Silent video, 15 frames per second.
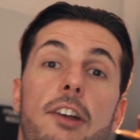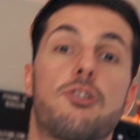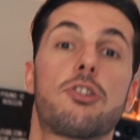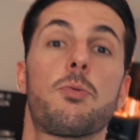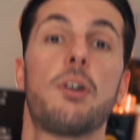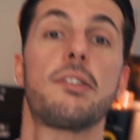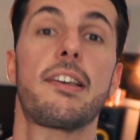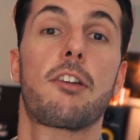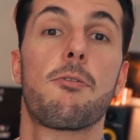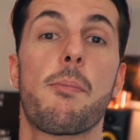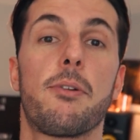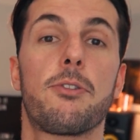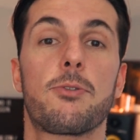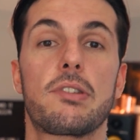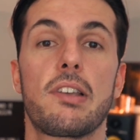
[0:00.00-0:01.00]
I just want to take a
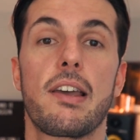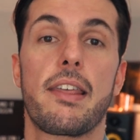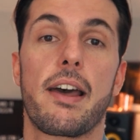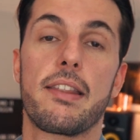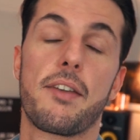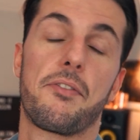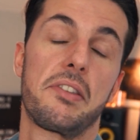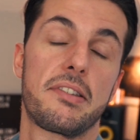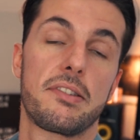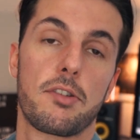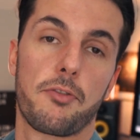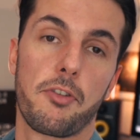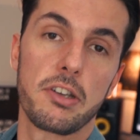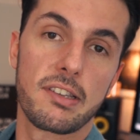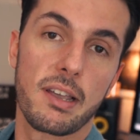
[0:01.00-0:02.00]
moment to say that if this is
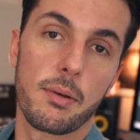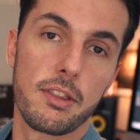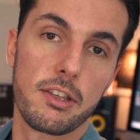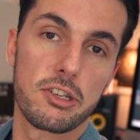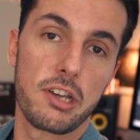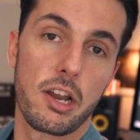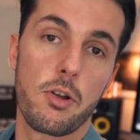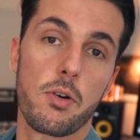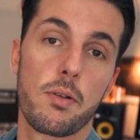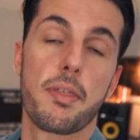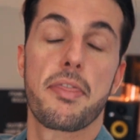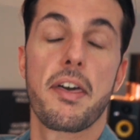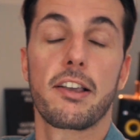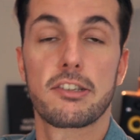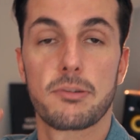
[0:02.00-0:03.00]
your first time on this channel,
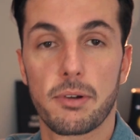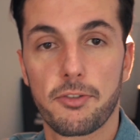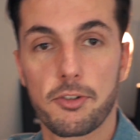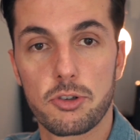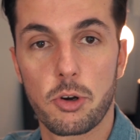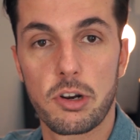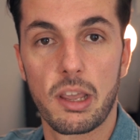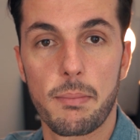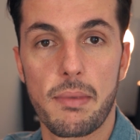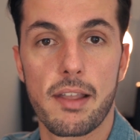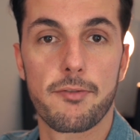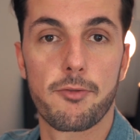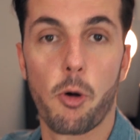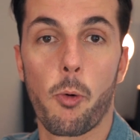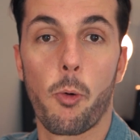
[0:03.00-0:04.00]
thanks so much for joining me
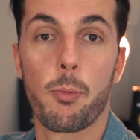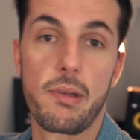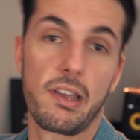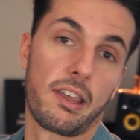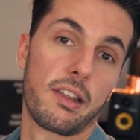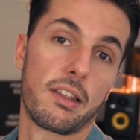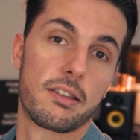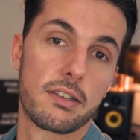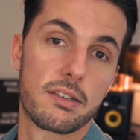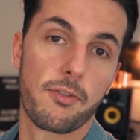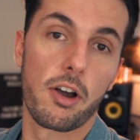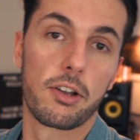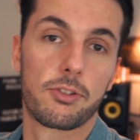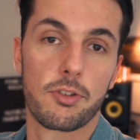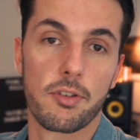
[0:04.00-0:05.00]
and for making it this
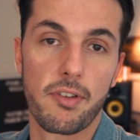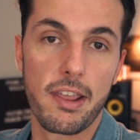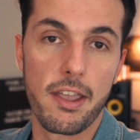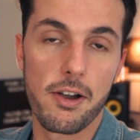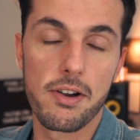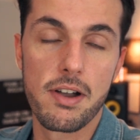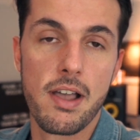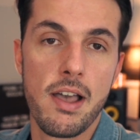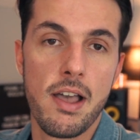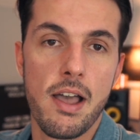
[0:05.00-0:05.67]
far into the video.